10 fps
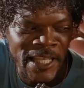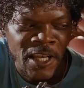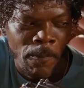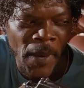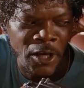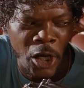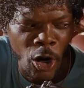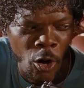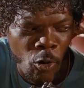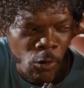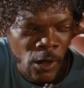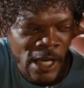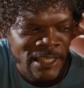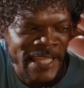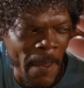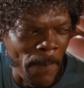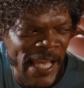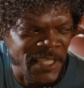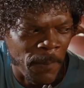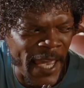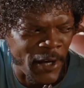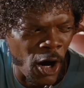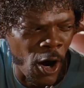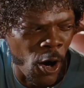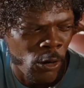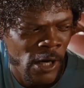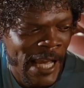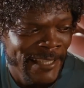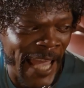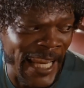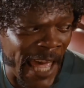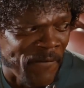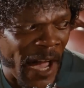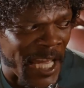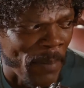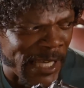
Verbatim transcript: Be, be cool. Be cool. Say this. Be cool. Tell it